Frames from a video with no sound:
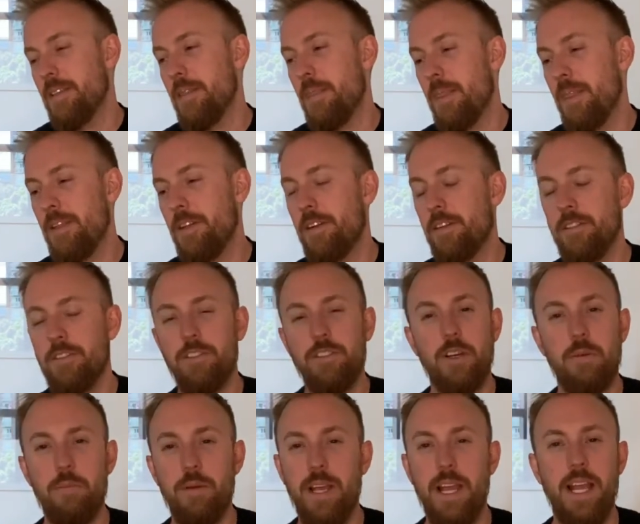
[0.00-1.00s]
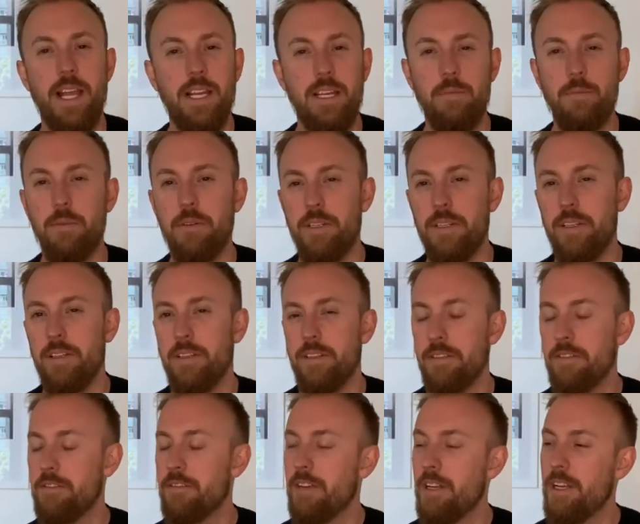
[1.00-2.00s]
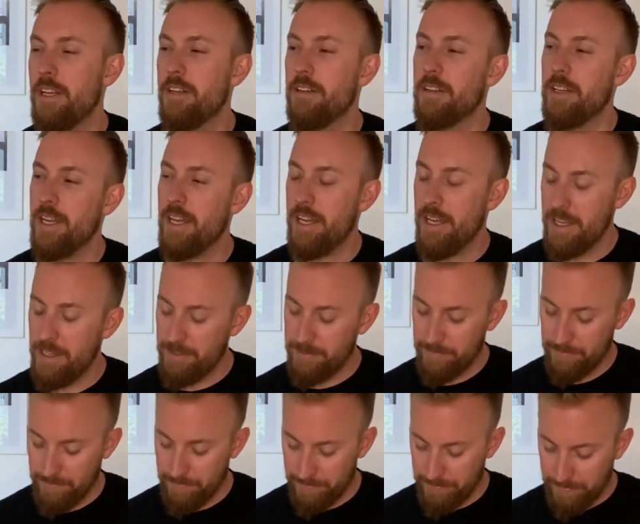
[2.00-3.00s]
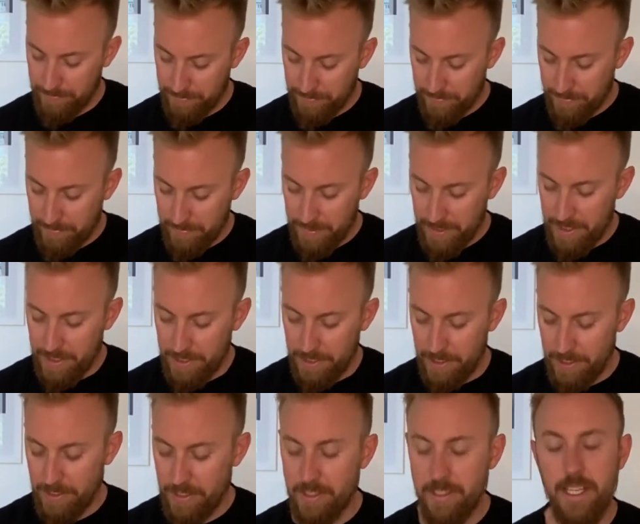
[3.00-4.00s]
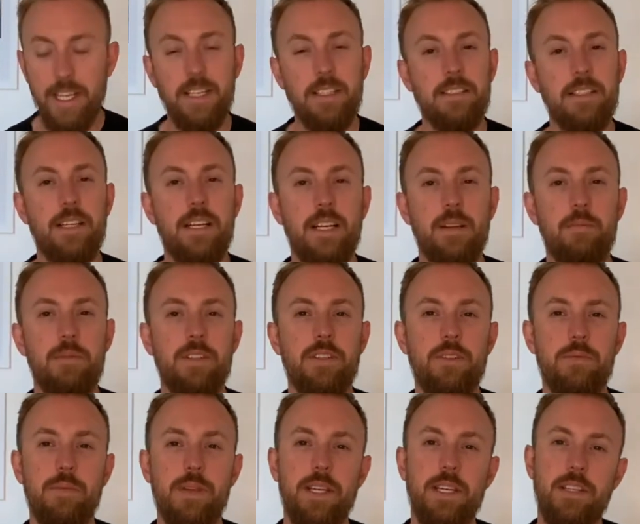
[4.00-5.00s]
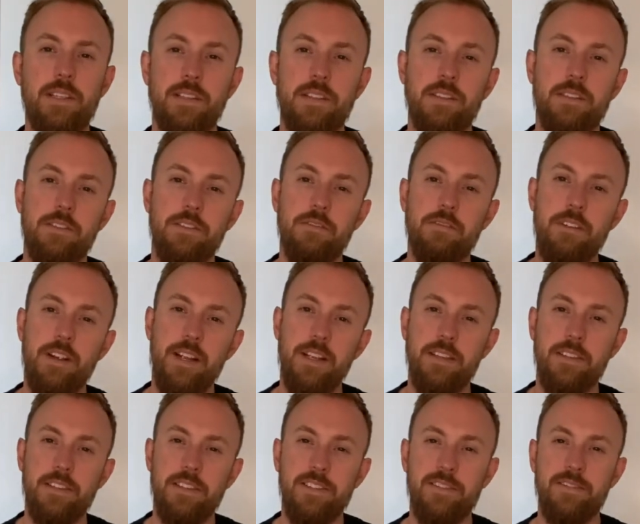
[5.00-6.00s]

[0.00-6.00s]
You can stop at any point, it's really okay. just to take time and space just to rest.